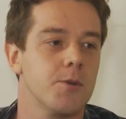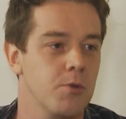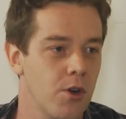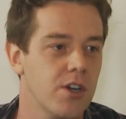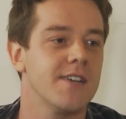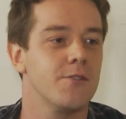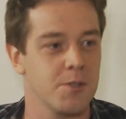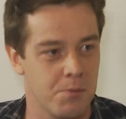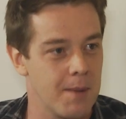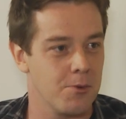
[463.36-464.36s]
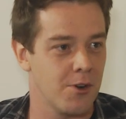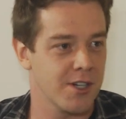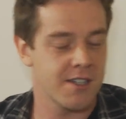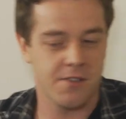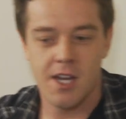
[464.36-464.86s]
her prerogative. It was my
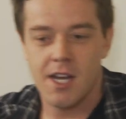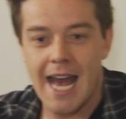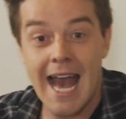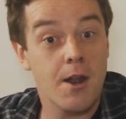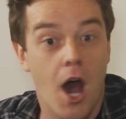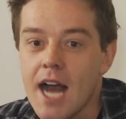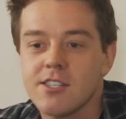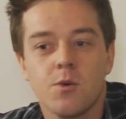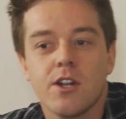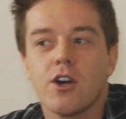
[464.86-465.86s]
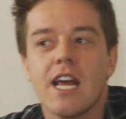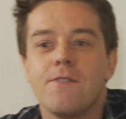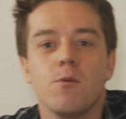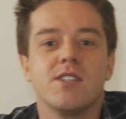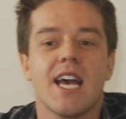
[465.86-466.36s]
prerogative. And that's, I swear to God,
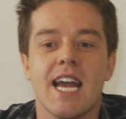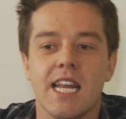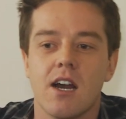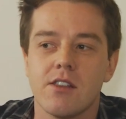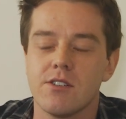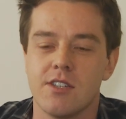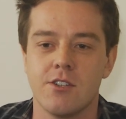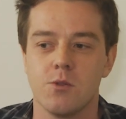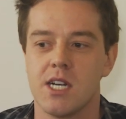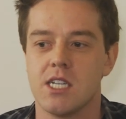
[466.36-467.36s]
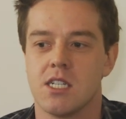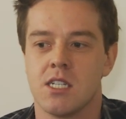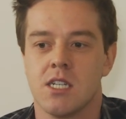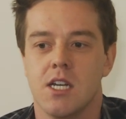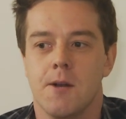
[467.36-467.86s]
if it was any other
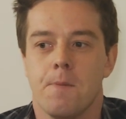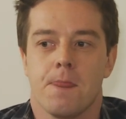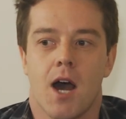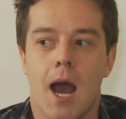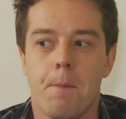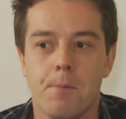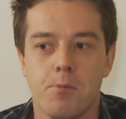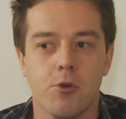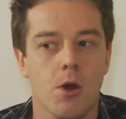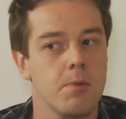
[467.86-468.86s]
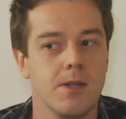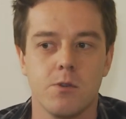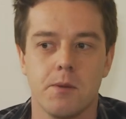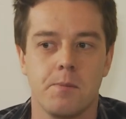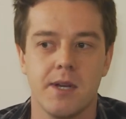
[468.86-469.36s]
situation, I probably
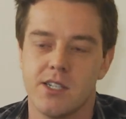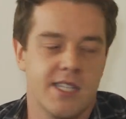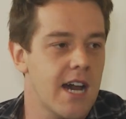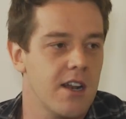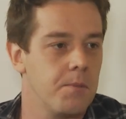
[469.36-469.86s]
would have bitched out.